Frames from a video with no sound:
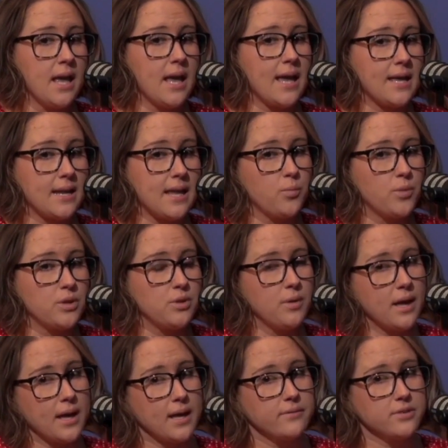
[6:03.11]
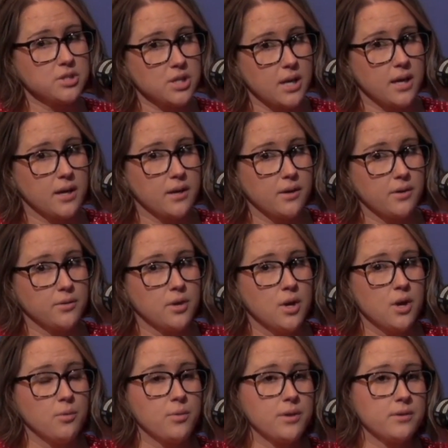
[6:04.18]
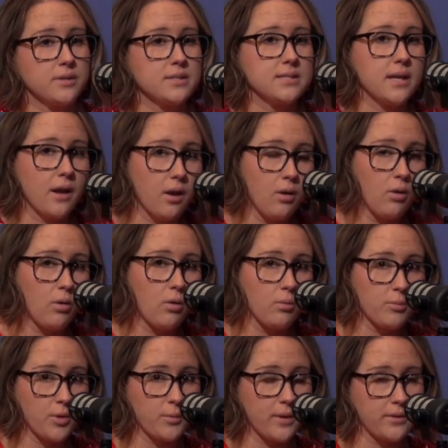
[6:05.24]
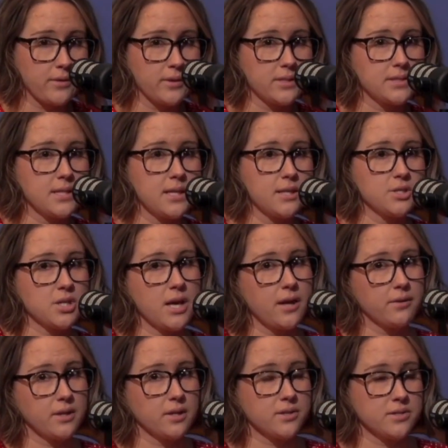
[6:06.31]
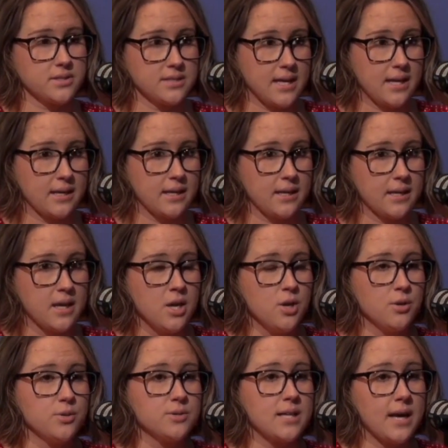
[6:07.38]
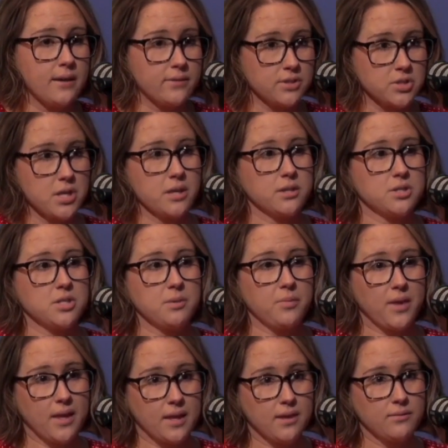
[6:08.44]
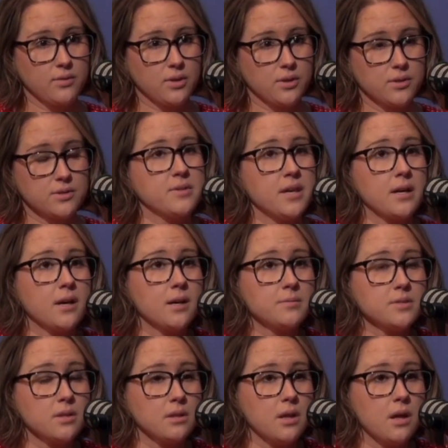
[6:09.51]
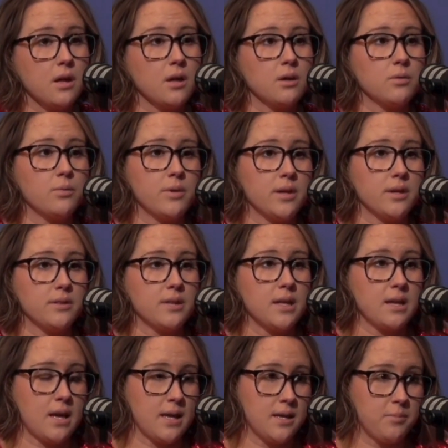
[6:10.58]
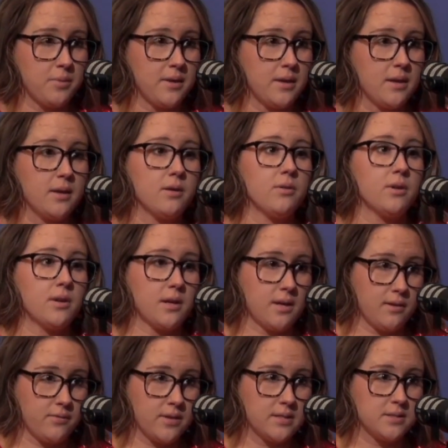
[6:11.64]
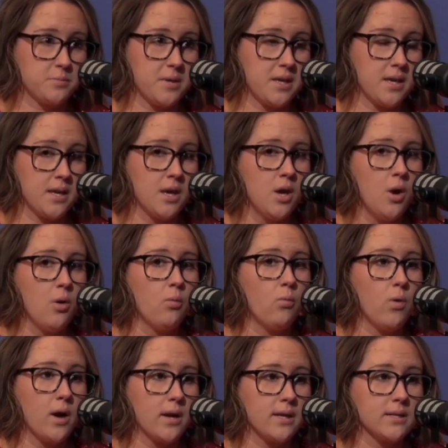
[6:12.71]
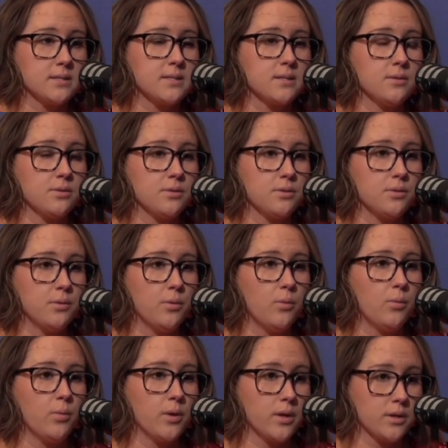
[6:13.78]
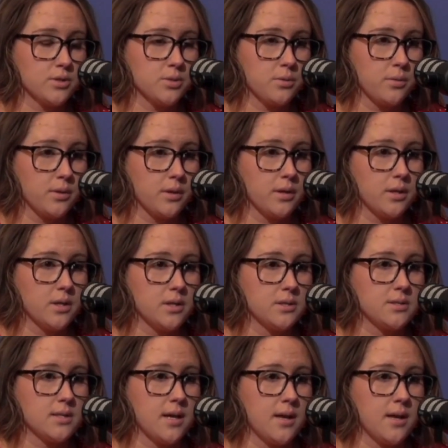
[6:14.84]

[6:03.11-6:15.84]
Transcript: And when you have a child, whether it's at home or whether it's in a childcare setting, who's having challenging behaviors, that comes along with an IEP or an IFSP, wanting to work towards,